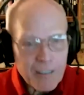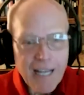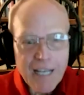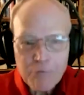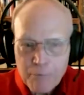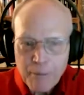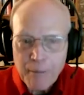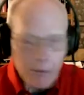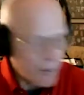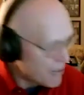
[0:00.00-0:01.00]
Because that's what
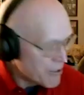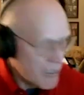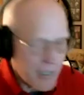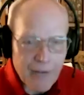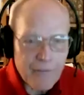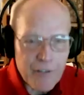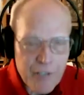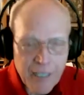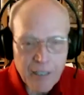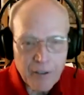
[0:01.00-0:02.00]
people are using
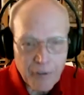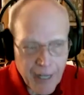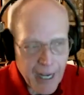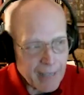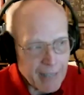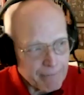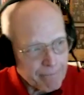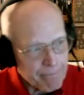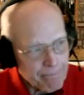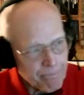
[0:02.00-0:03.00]
every single day.
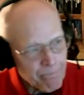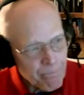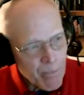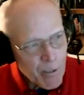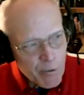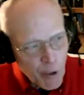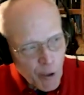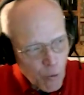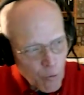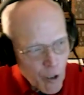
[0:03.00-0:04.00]

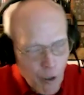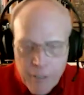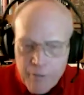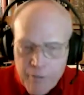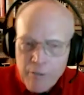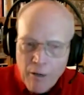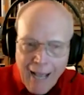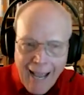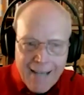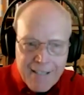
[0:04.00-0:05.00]
So, Cody, do you
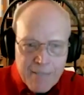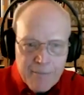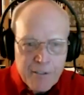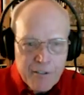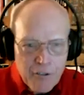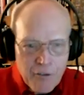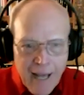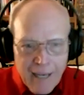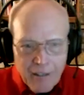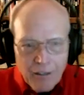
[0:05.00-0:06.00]
want to add something
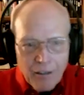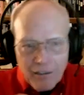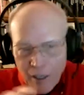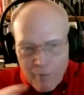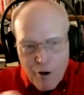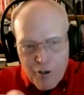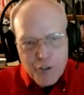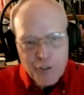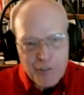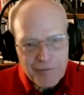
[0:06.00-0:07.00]
to that little
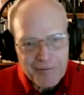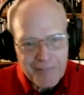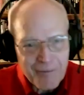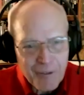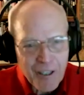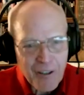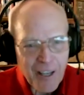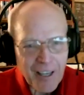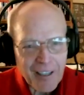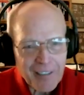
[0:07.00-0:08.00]
commercial? What do
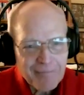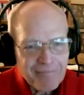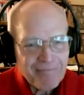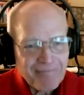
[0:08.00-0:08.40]
you think?